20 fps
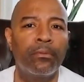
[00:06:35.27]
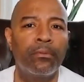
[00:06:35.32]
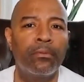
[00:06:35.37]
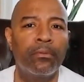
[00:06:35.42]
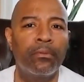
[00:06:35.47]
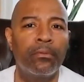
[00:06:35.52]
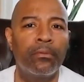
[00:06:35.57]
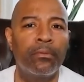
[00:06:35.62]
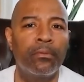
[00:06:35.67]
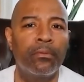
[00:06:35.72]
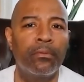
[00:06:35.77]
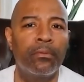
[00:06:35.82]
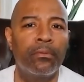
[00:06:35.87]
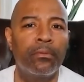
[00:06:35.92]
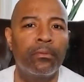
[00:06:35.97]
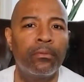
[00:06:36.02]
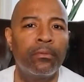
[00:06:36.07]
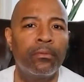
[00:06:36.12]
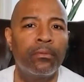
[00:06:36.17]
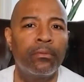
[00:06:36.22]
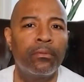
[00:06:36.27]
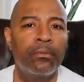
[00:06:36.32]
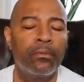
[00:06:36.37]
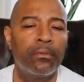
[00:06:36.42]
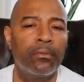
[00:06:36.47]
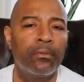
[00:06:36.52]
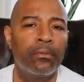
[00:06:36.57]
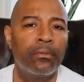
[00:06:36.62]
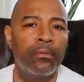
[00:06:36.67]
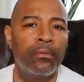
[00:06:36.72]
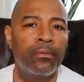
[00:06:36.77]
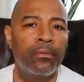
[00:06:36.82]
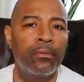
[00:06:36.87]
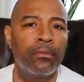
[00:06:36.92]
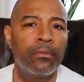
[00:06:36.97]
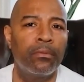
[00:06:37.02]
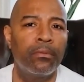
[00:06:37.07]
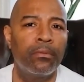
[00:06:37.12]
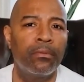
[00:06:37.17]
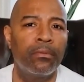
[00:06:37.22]

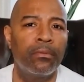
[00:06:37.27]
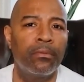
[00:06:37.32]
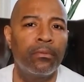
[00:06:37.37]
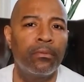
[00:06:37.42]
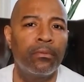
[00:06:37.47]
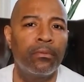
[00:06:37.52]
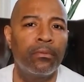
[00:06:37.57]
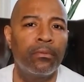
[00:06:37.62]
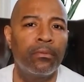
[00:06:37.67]
(not speaking)